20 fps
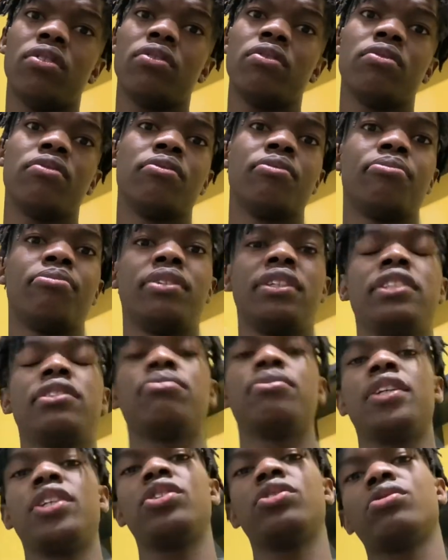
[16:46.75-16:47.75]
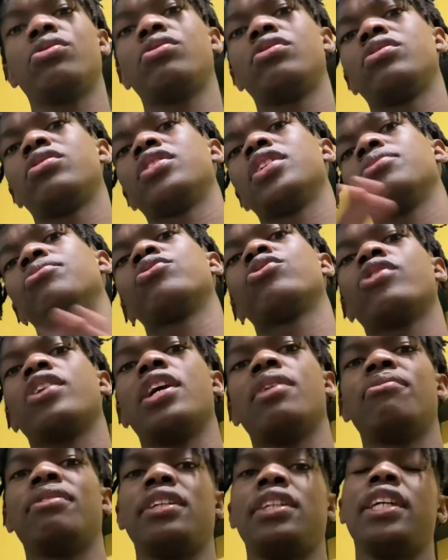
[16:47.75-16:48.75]
Please make sure to
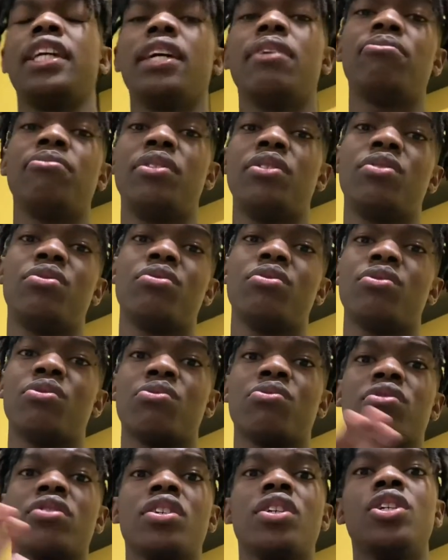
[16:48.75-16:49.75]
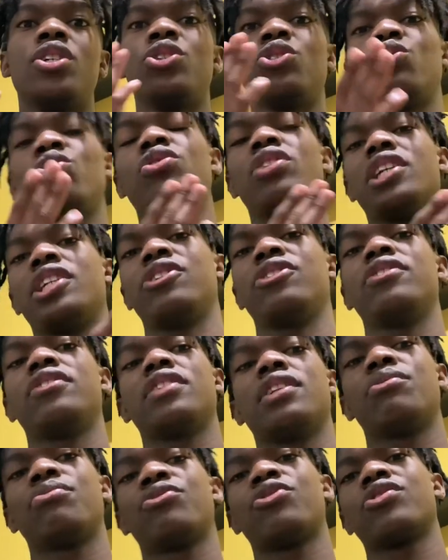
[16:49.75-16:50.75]
subscribe and get me to those 200
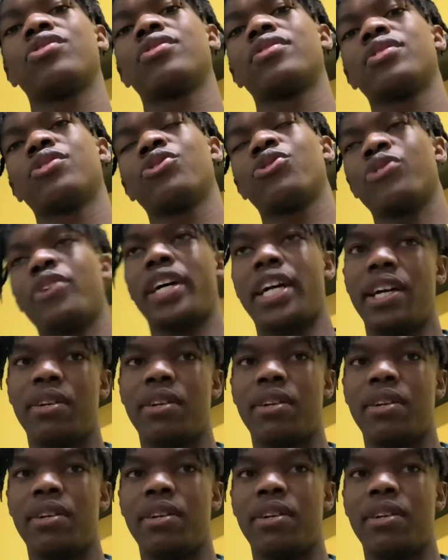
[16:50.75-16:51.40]
subscribers.